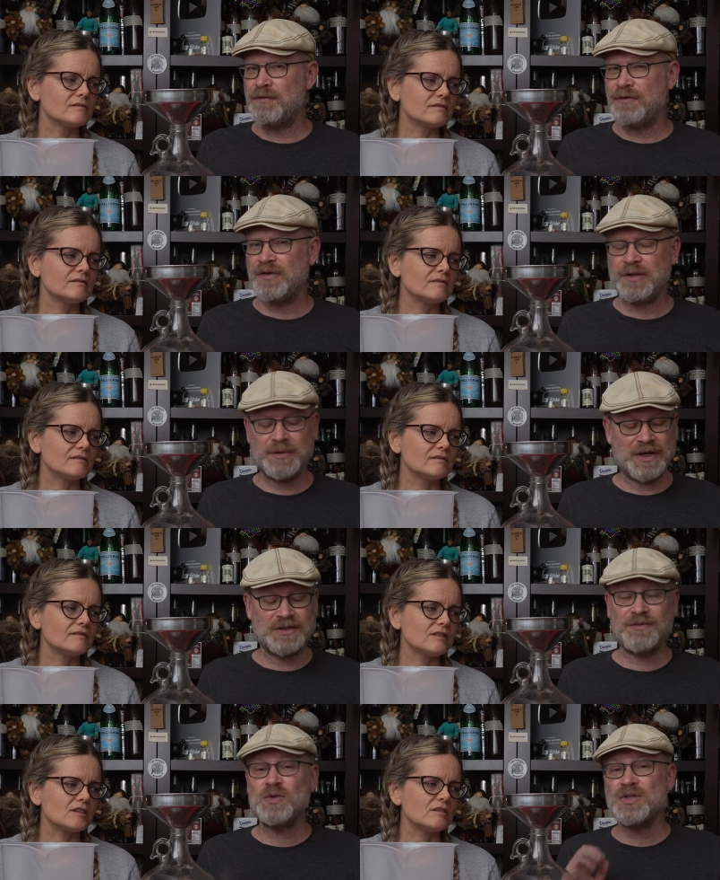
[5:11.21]
Speaker 1: or 15
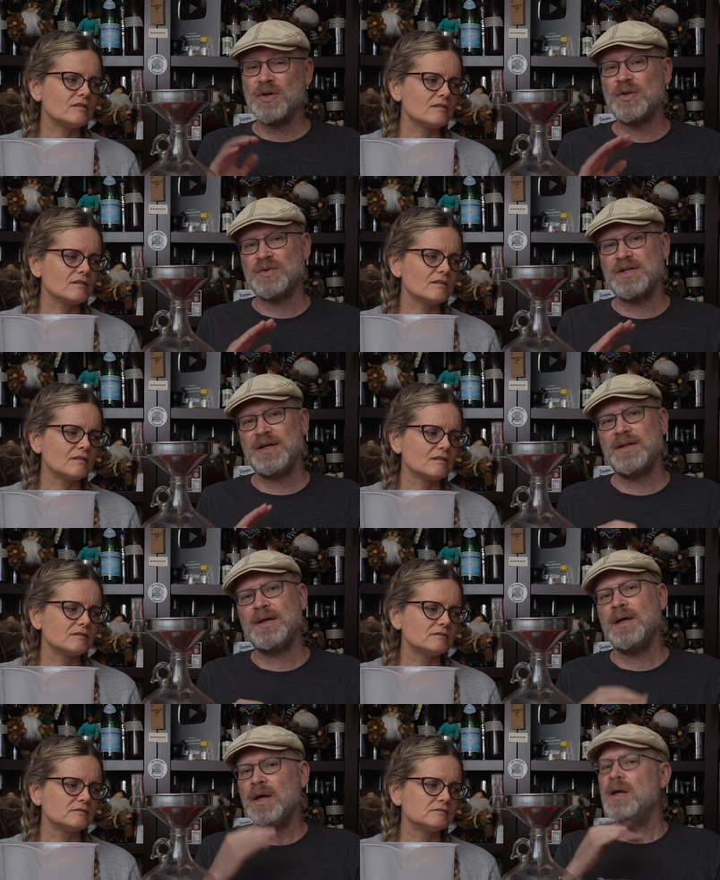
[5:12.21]
minutes. If you still don't see
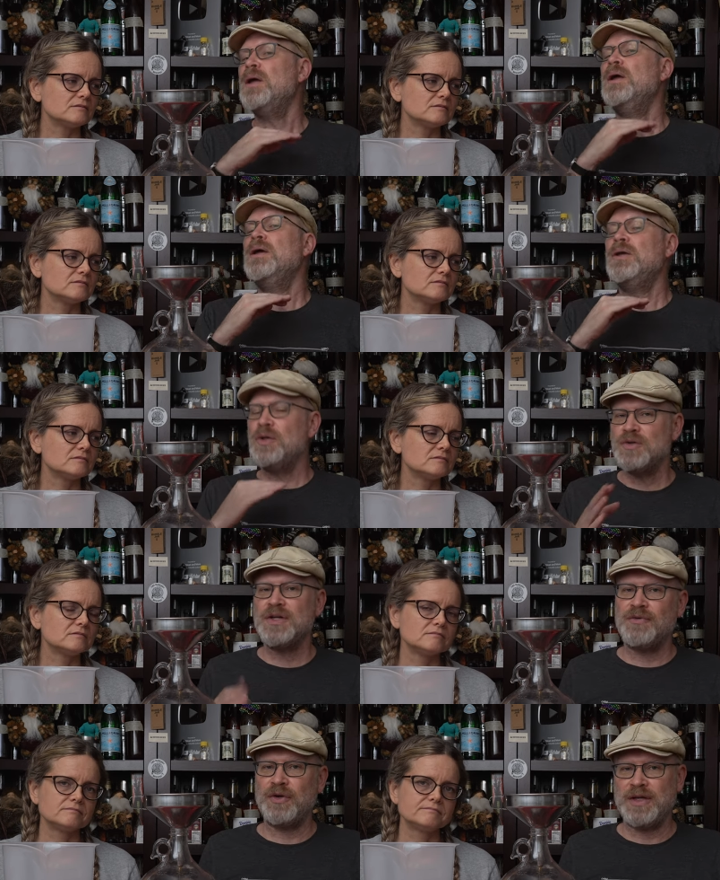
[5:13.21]
anything,
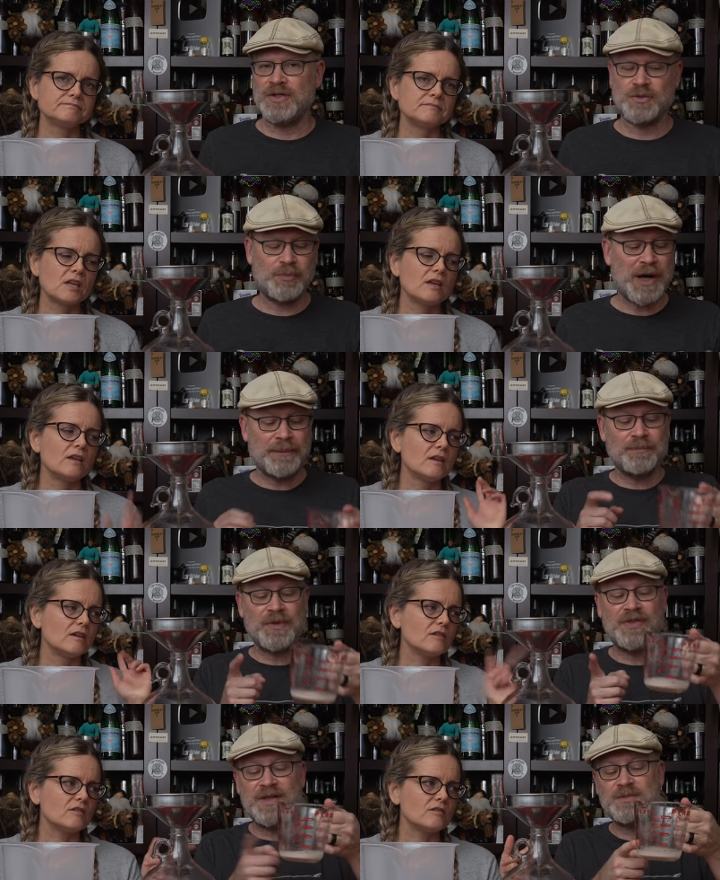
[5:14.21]
use a different yeast. But
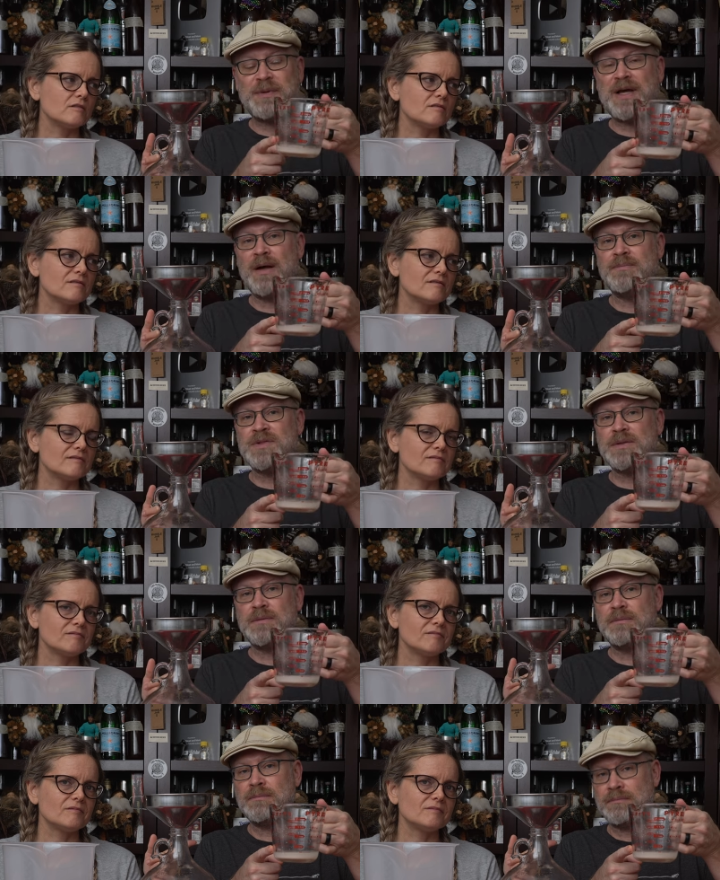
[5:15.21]
this
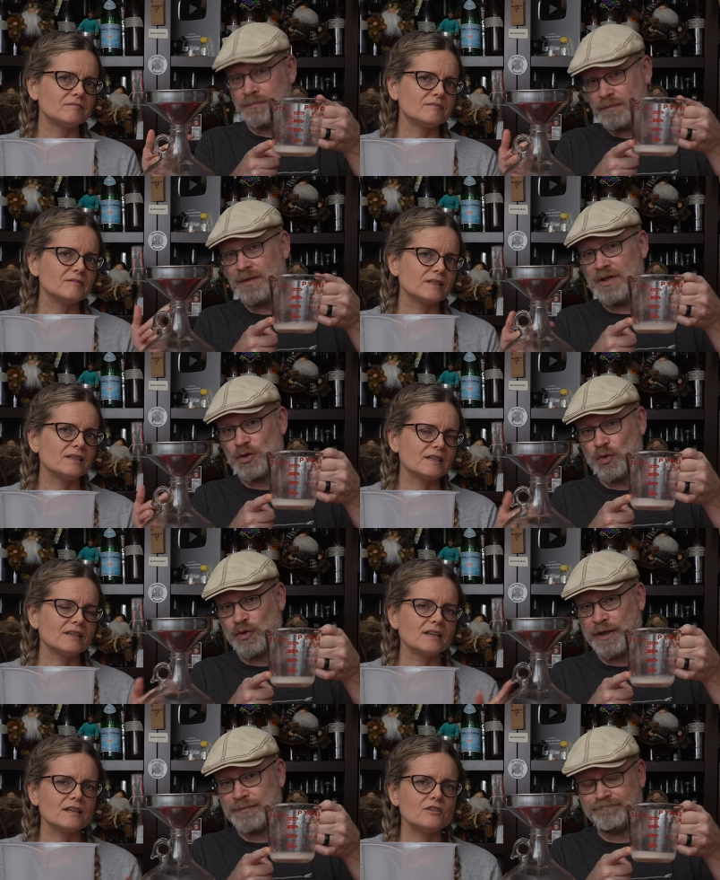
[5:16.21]
becomes yeast
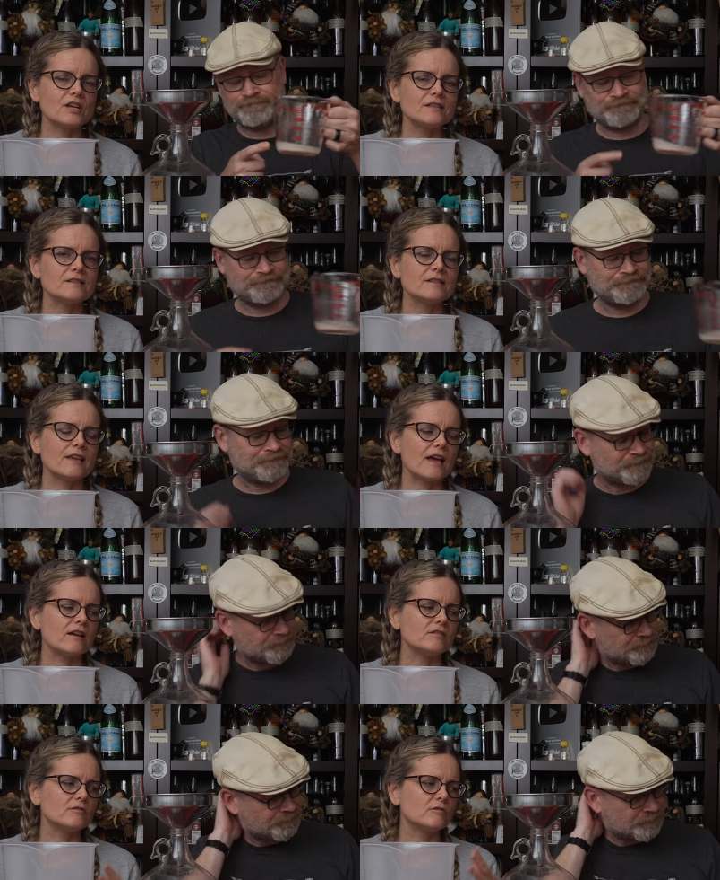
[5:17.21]
nutrient. And
Speaker 2: adjacent to
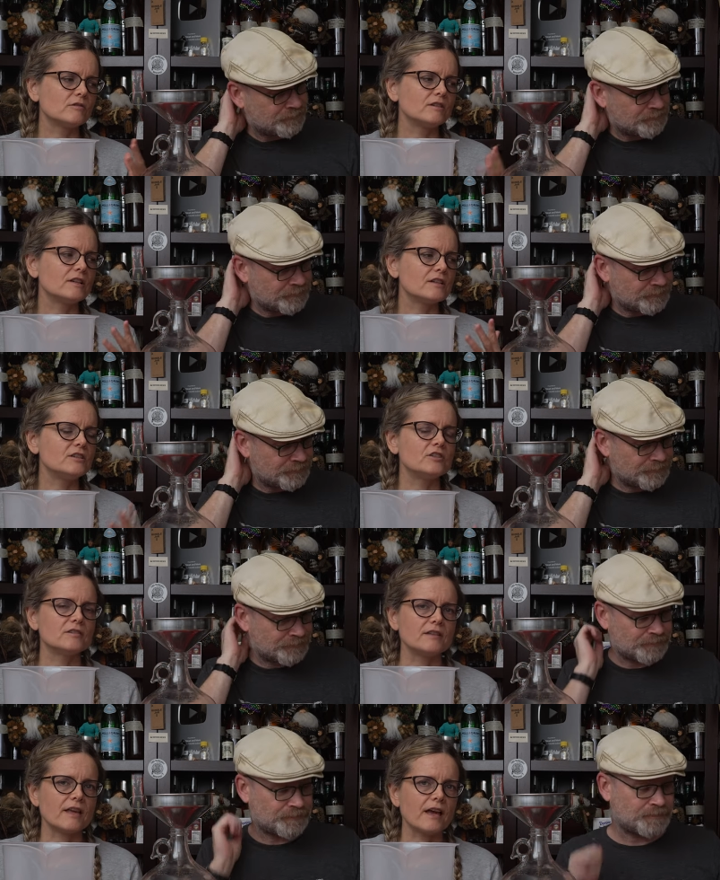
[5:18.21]
that, or in
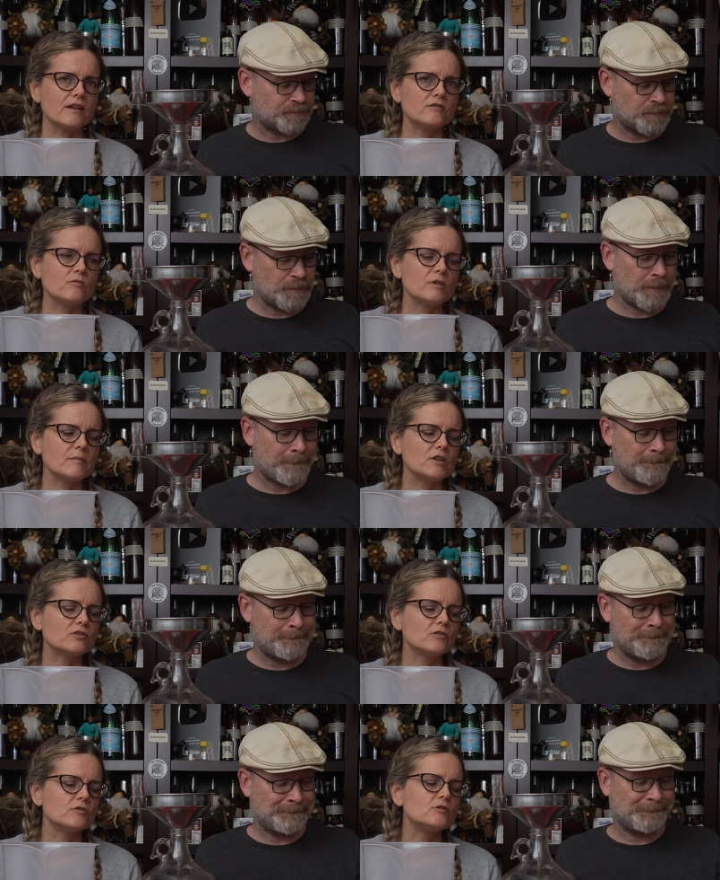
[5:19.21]
addition to that, you want to
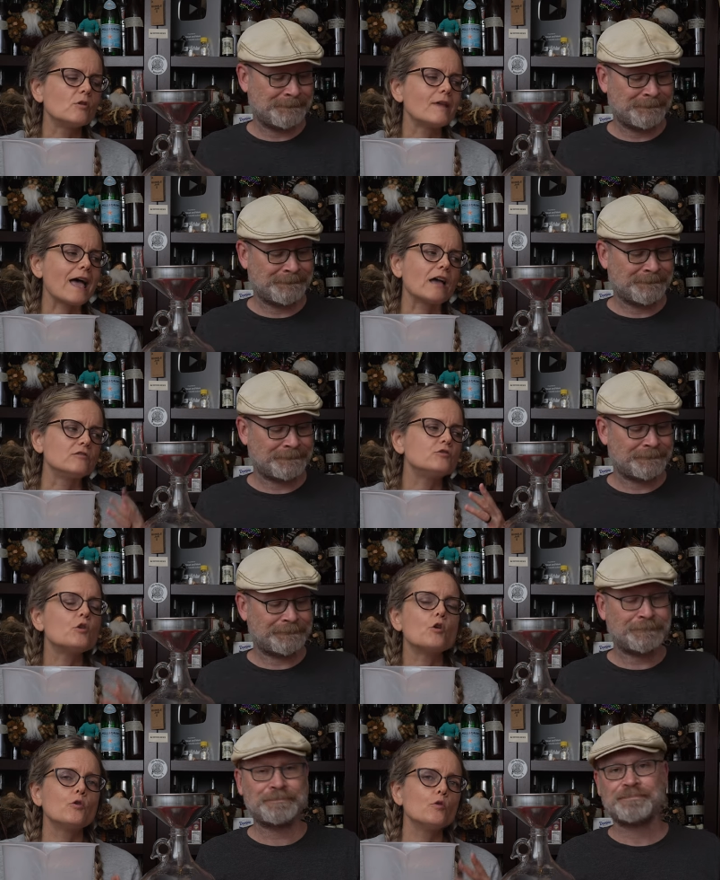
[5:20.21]
make sure you don't add
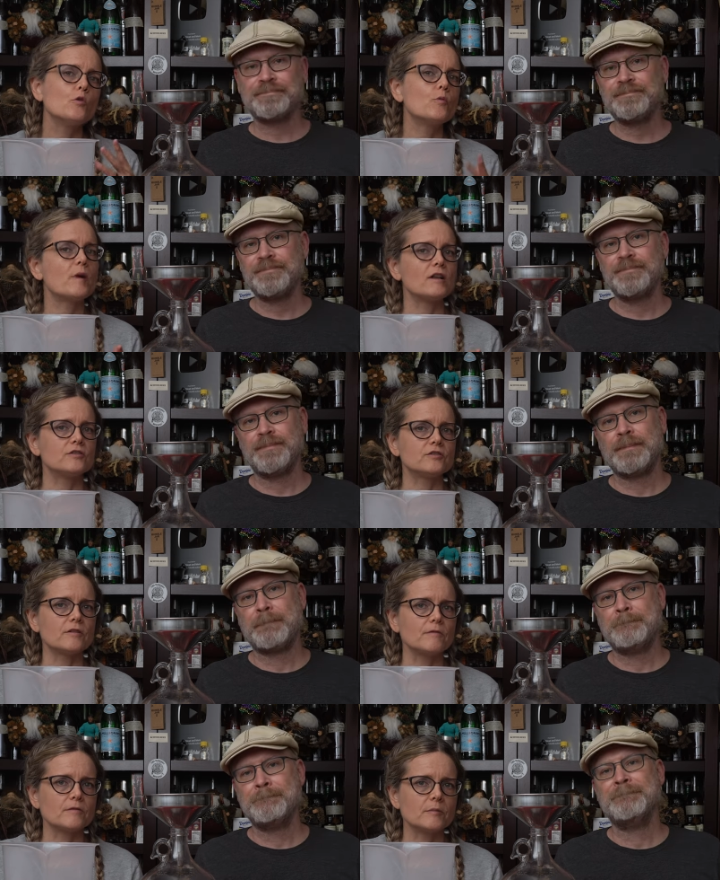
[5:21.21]
too
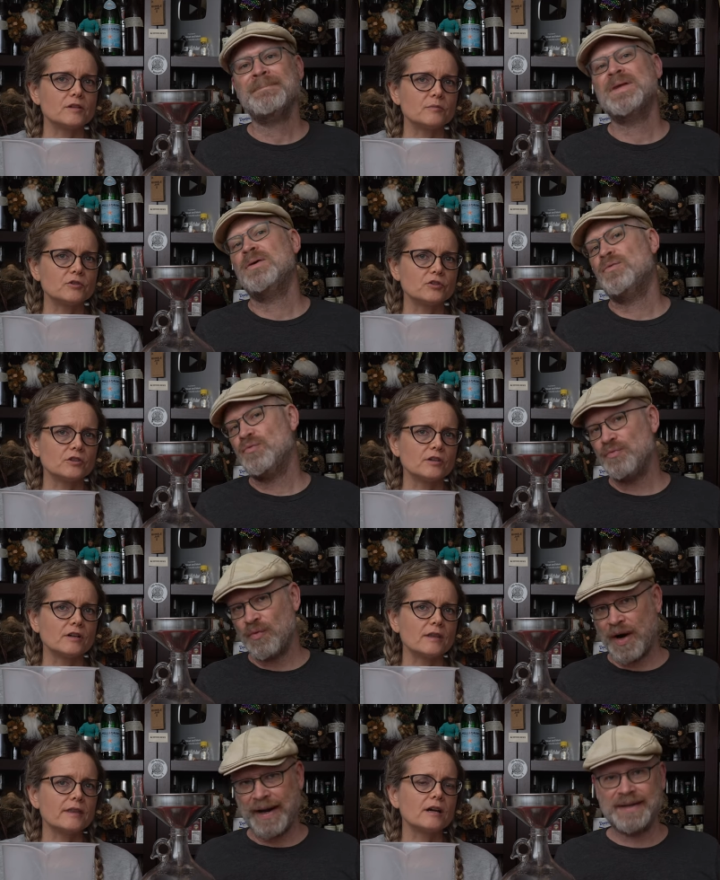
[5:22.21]
much of a fermentable sugar right. in